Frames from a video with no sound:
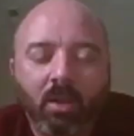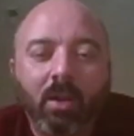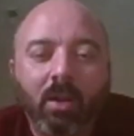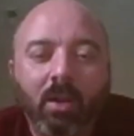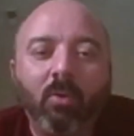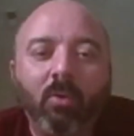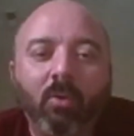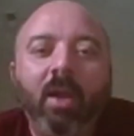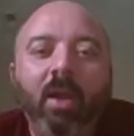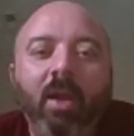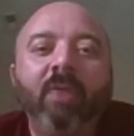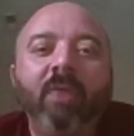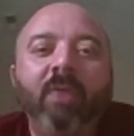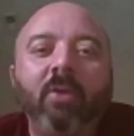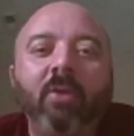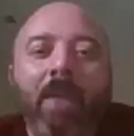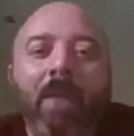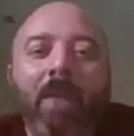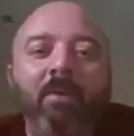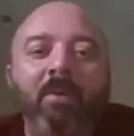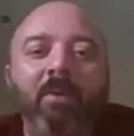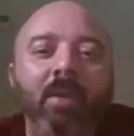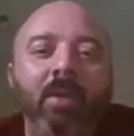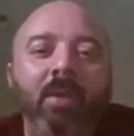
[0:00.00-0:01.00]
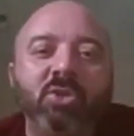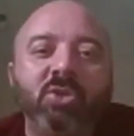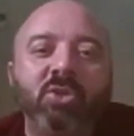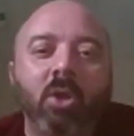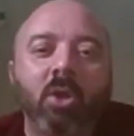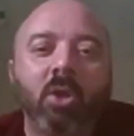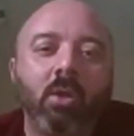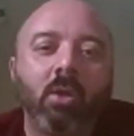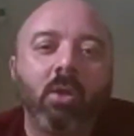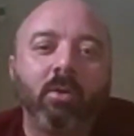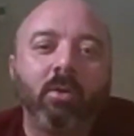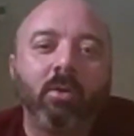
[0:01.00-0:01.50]
hey, if you happen to be in
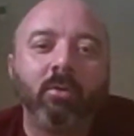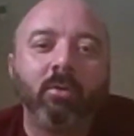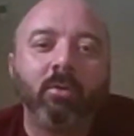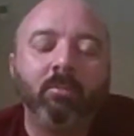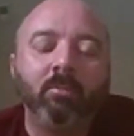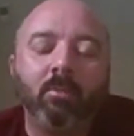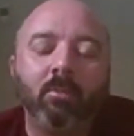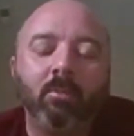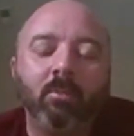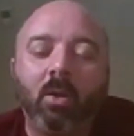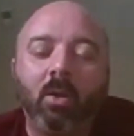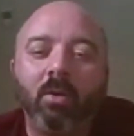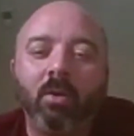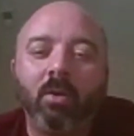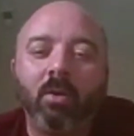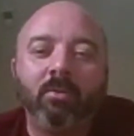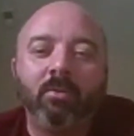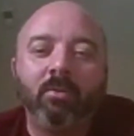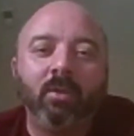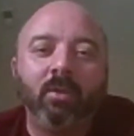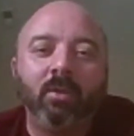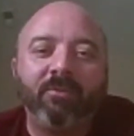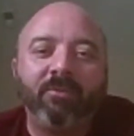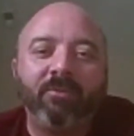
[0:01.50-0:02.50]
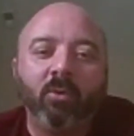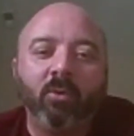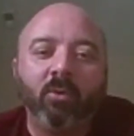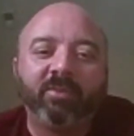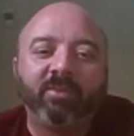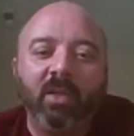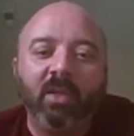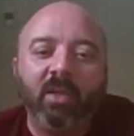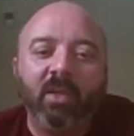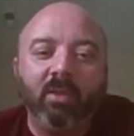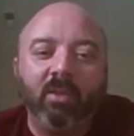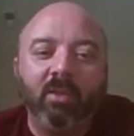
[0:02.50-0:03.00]
Charlotte on the
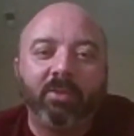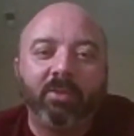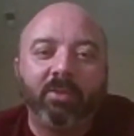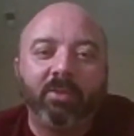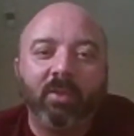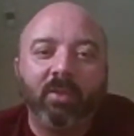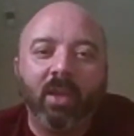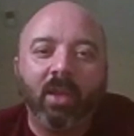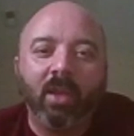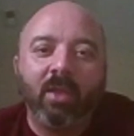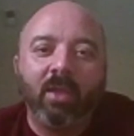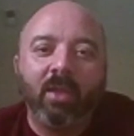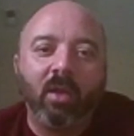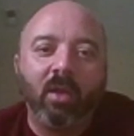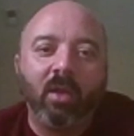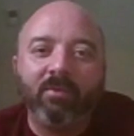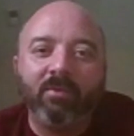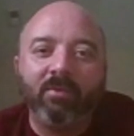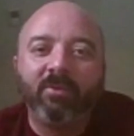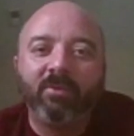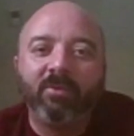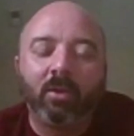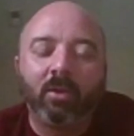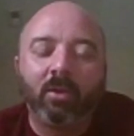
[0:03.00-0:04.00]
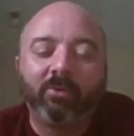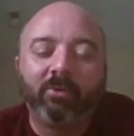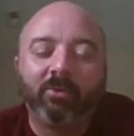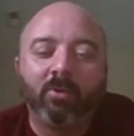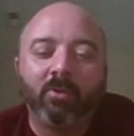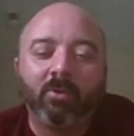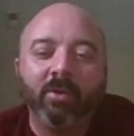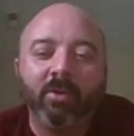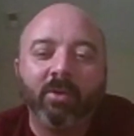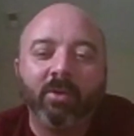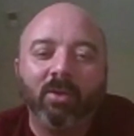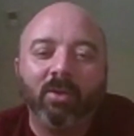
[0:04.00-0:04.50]
14th and at Ovens
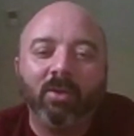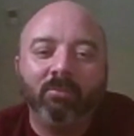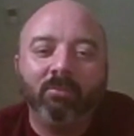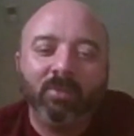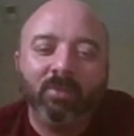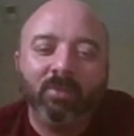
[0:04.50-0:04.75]
Auditorium,